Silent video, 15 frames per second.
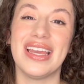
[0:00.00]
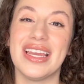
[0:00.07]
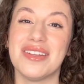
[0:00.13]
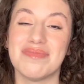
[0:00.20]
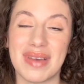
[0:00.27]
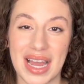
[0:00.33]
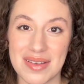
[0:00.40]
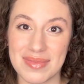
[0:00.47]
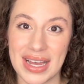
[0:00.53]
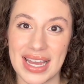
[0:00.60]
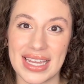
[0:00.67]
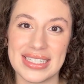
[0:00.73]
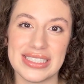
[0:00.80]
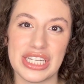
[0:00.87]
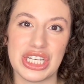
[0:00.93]
In my
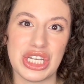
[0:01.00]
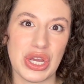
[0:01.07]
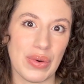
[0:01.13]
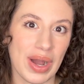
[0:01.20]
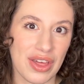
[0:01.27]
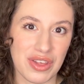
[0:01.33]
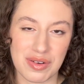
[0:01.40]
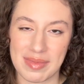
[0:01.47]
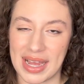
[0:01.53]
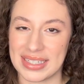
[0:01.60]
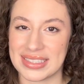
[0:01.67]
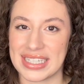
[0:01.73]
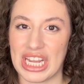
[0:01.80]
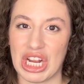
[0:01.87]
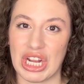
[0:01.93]
mind, no other
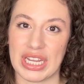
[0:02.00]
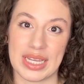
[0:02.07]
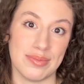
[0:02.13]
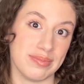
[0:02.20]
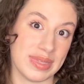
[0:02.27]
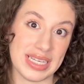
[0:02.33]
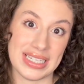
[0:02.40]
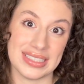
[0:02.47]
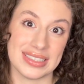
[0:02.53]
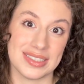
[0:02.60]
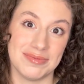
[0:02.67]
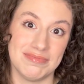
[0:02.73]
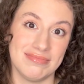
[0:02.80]
mascara competes.